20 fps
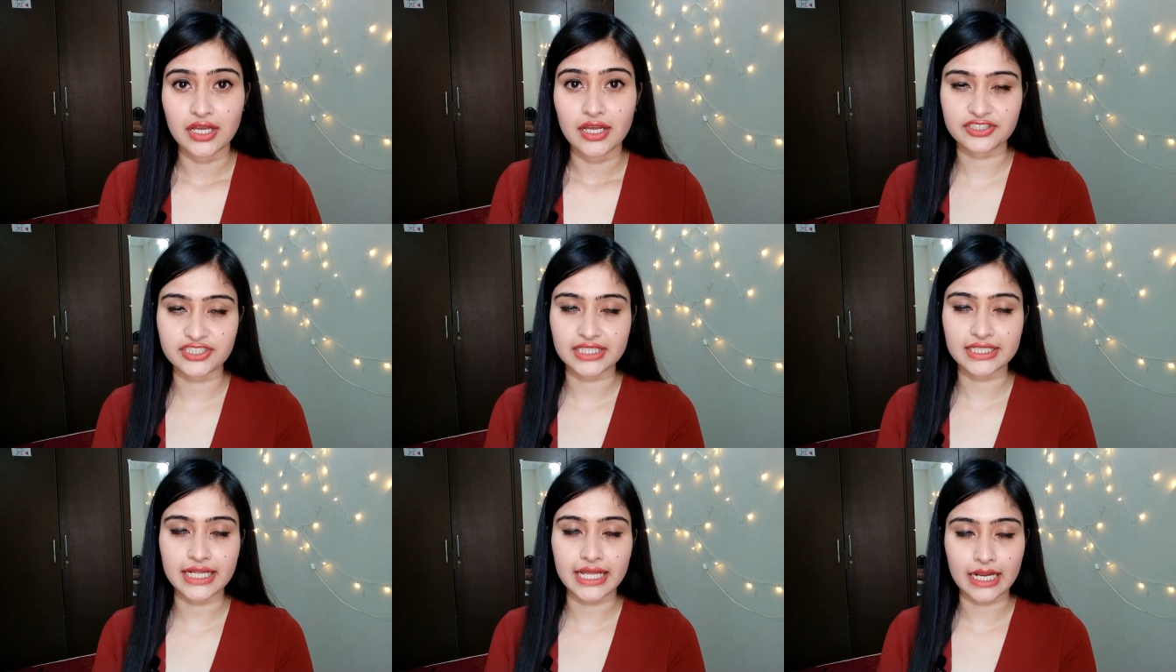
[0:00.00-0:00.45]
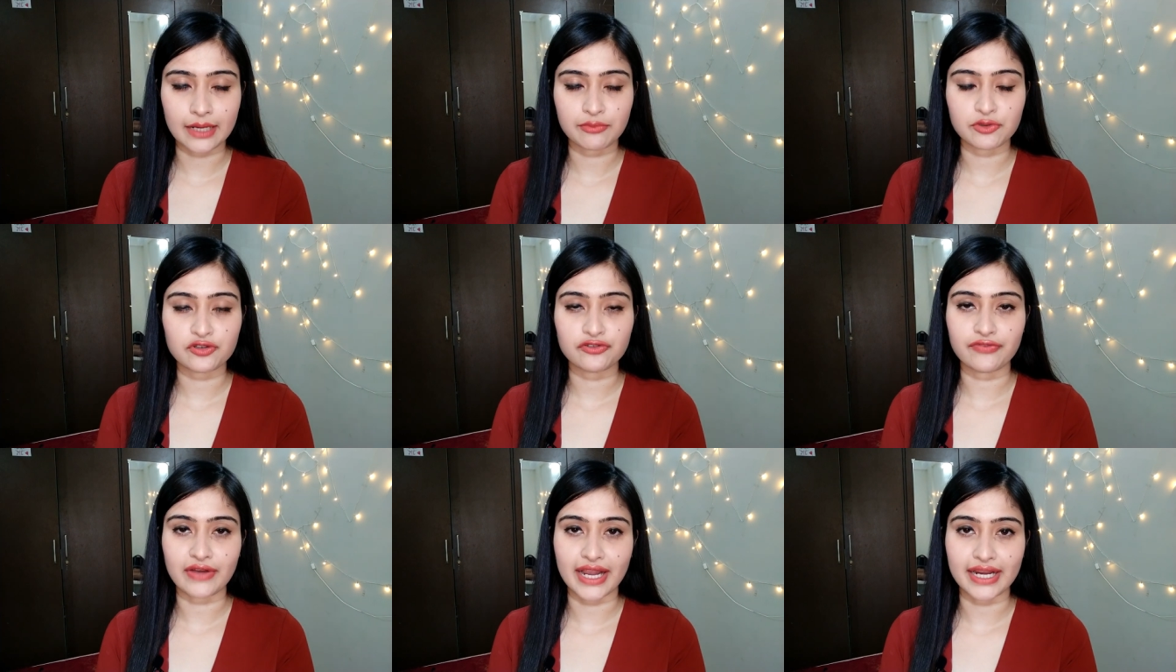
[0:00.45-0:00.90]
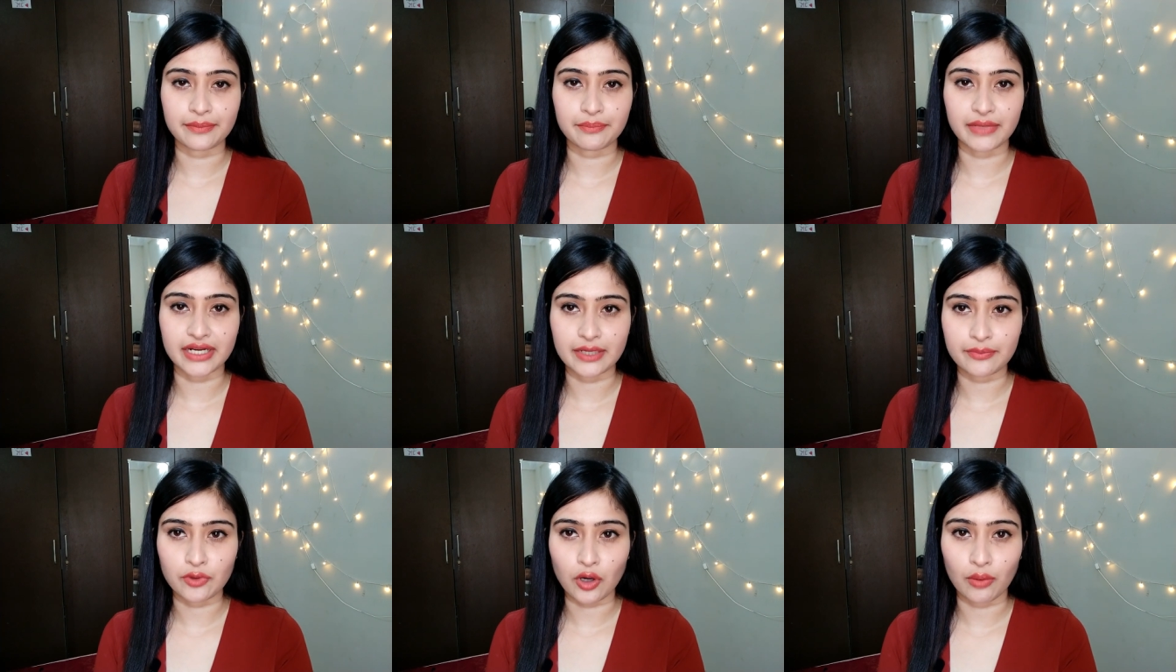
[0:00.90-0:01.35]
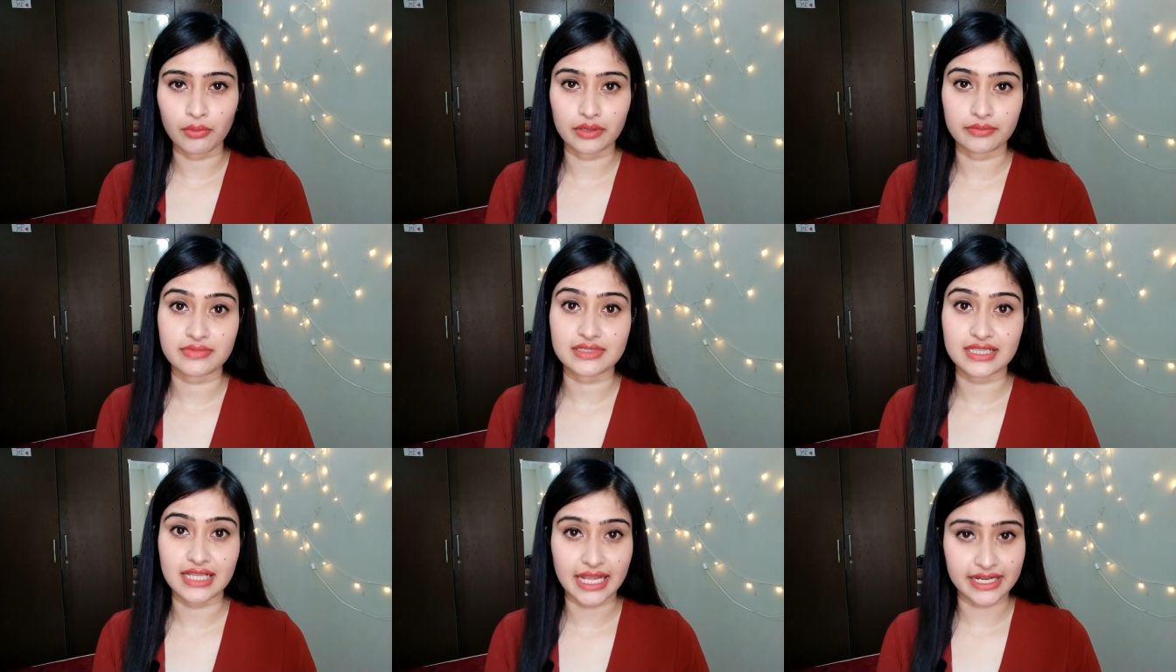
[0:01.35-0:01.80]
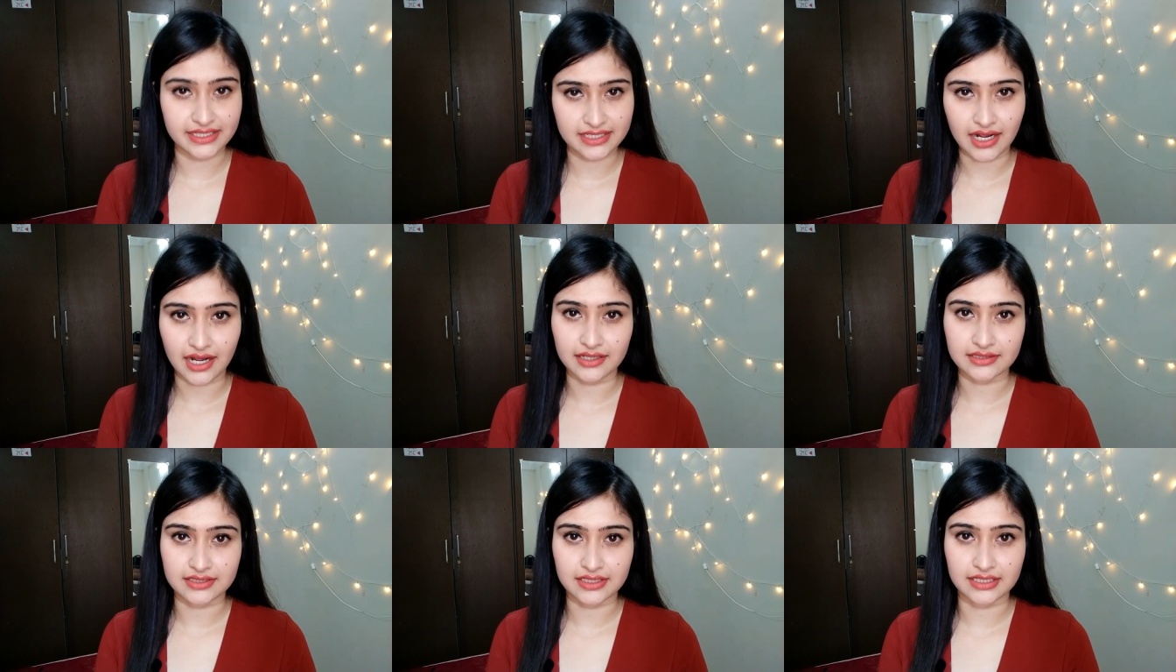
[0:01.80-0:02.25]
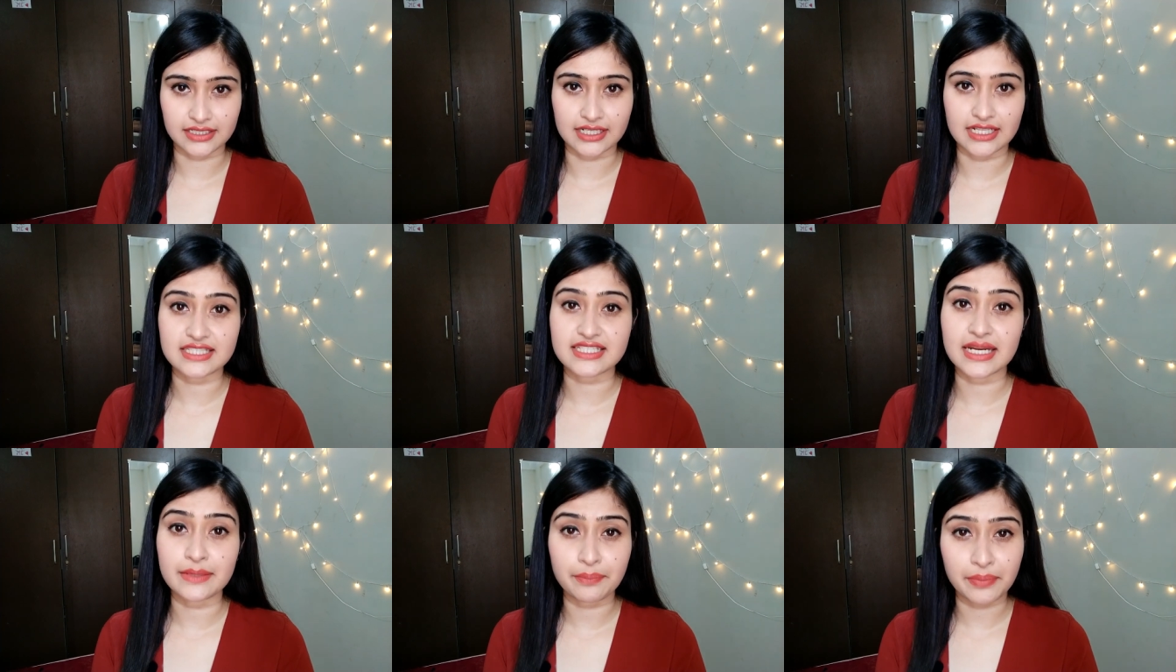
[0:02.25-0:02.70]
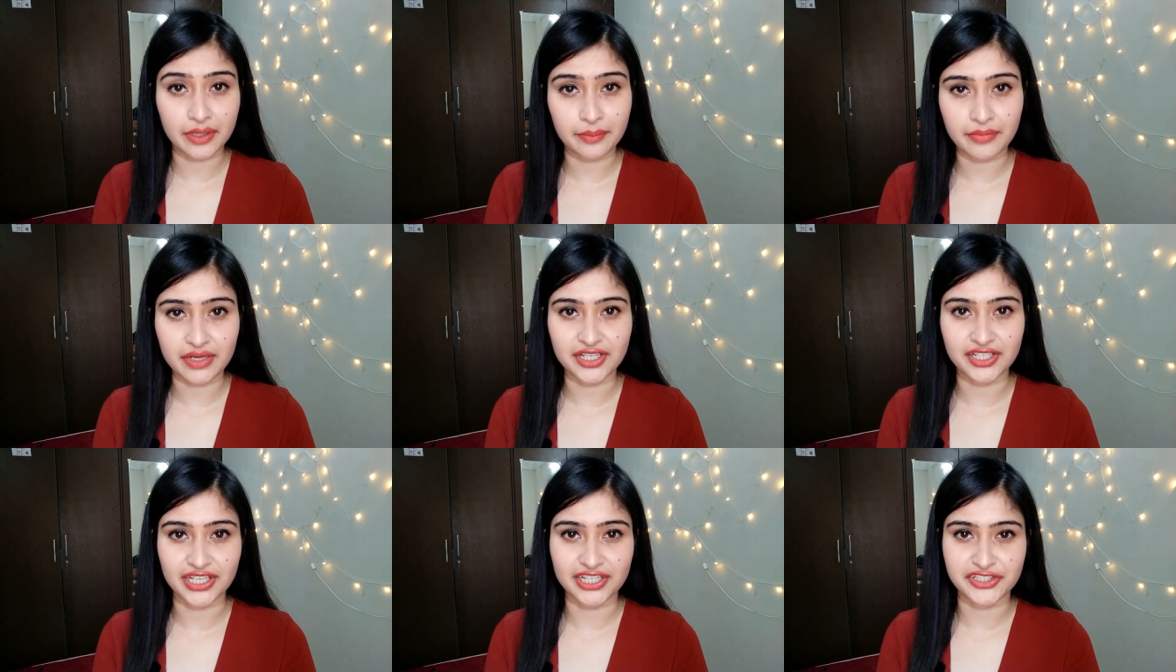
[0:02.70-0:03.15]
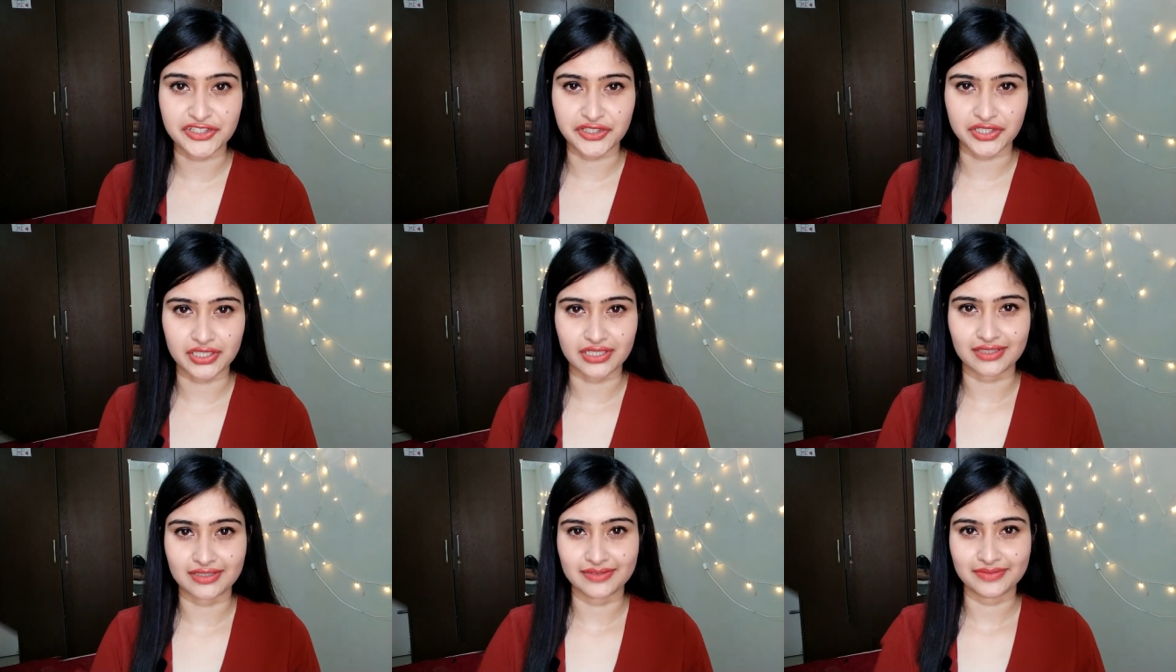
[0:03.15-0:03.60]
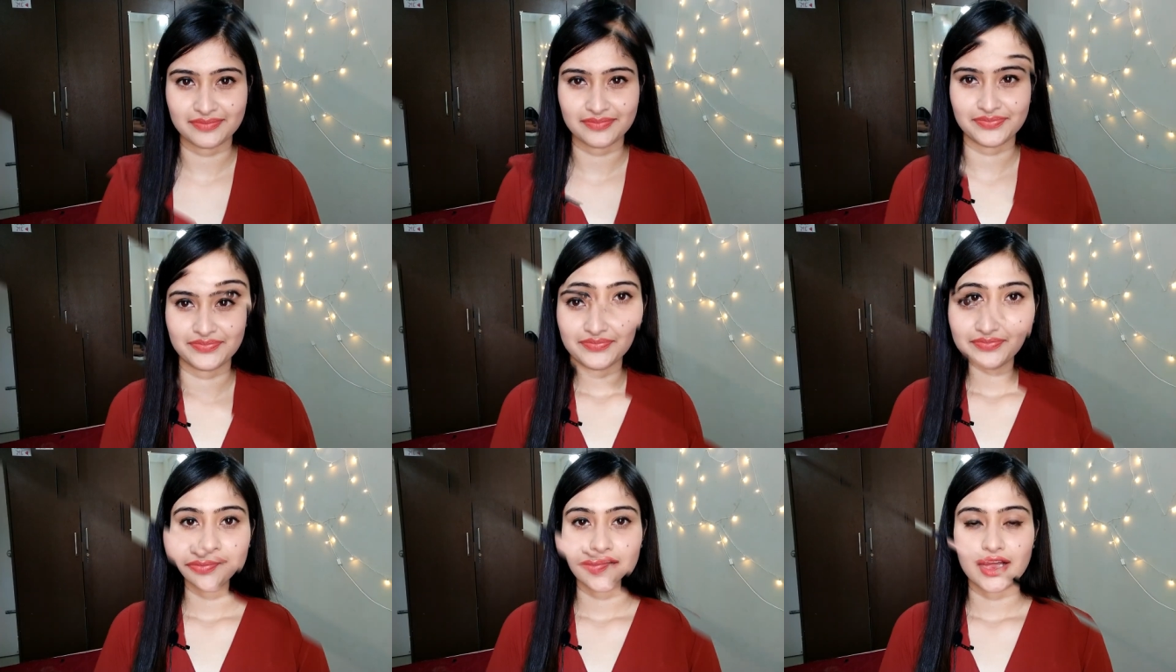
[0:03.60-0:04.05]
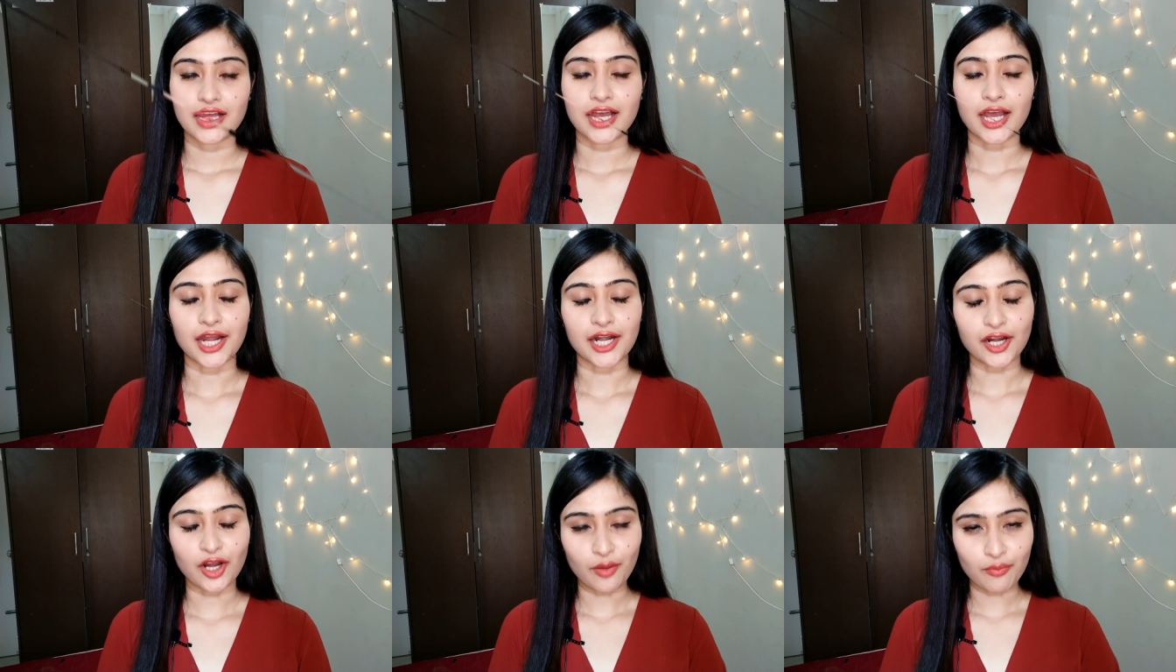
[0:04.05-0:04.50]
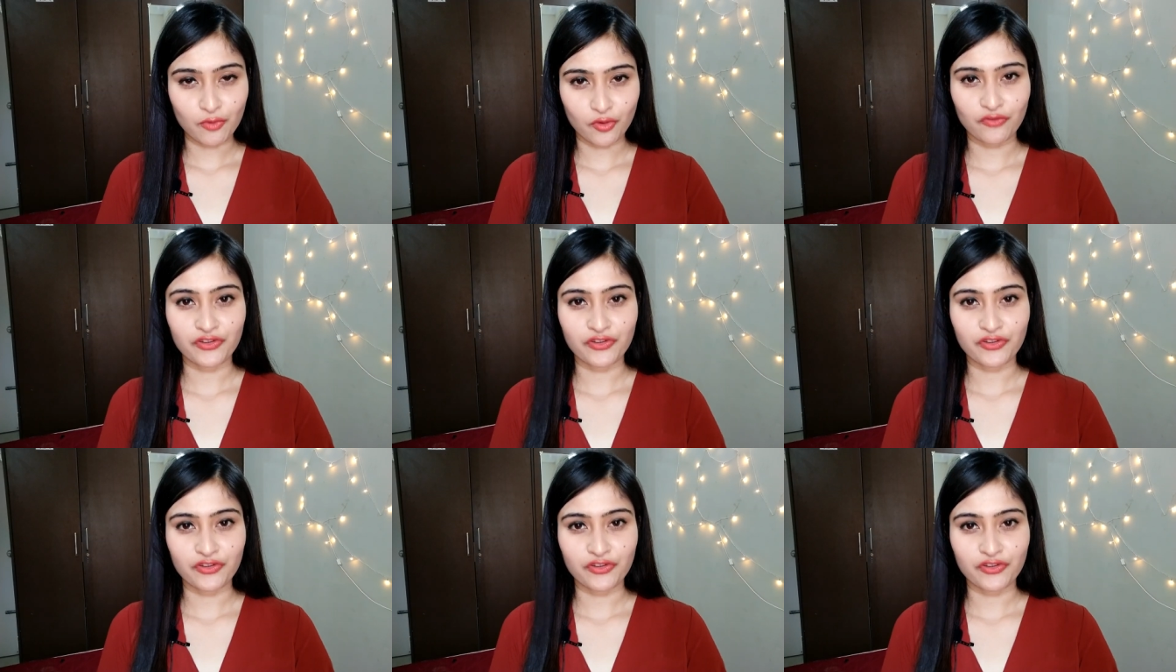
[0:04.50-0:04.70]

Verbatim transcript: which can help to fight many problems like dark circles and pigmentation. Now